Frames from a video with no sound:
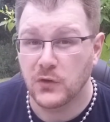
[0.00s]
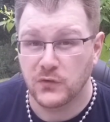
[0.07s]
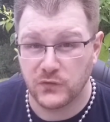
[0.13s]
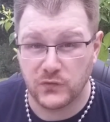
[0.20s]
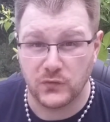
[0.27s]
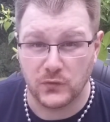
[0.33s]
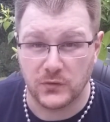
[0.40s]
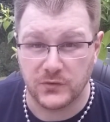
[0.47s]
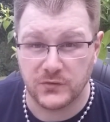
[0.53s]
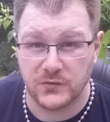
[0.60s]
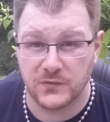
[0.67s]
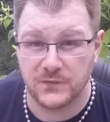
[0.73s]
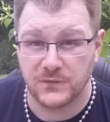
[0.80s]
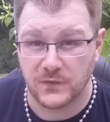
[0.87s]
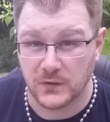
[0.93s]
source
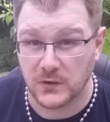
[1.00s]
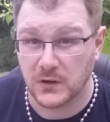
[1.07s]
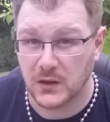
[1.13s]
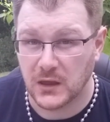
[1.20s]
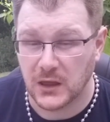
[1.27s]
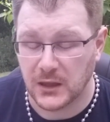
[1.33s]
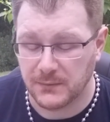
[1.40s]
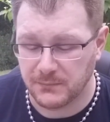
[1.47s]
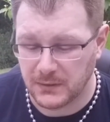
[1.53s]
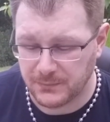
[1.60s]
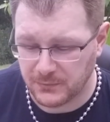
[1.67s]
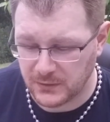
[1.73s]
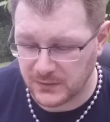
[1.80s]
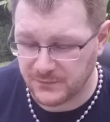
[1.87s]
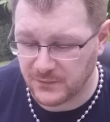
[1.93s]
for hot
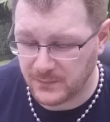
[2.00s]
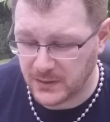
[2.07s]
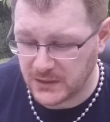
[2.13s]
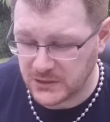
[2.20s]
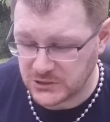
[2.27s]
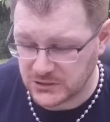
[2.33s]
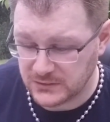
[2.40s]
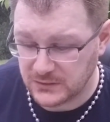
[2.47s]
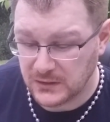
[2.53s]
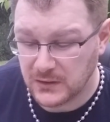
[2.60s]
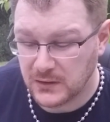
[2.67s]
pepper information.